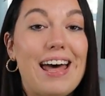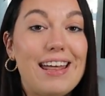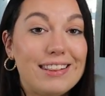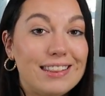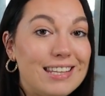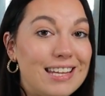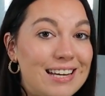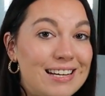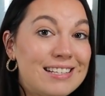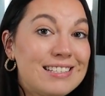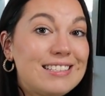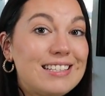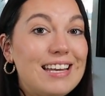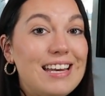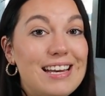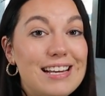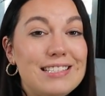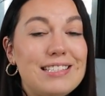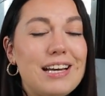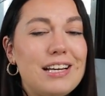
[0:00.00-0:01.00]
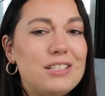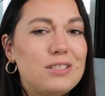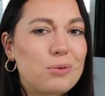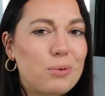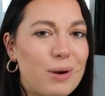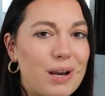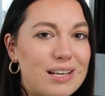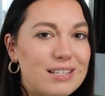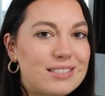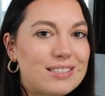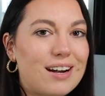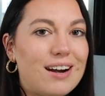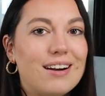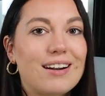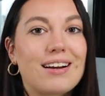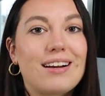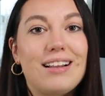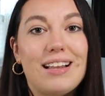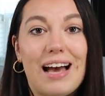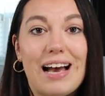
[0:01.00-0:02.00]
and this is a twist on
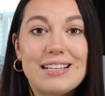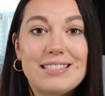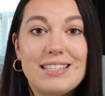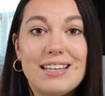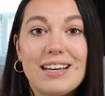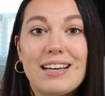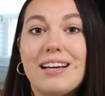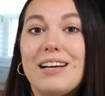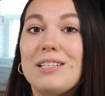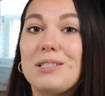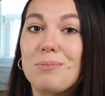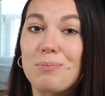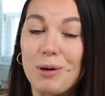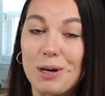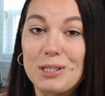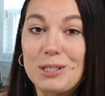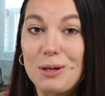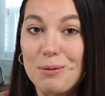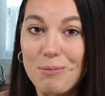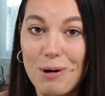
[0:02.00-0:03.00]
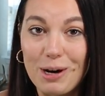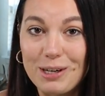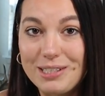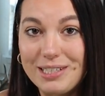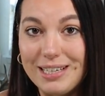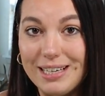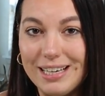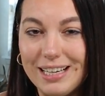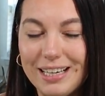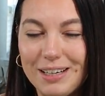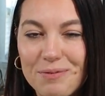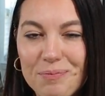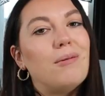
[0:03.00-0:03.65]
a classic espresso martini.